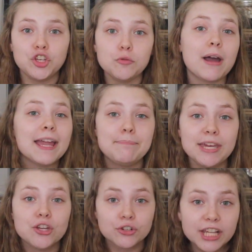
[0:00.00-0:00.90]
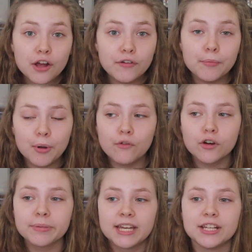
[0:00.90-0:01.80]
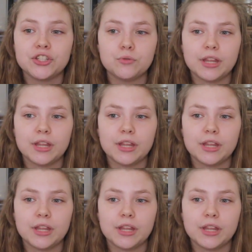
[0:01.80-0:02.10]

You might beat yourself up over it because you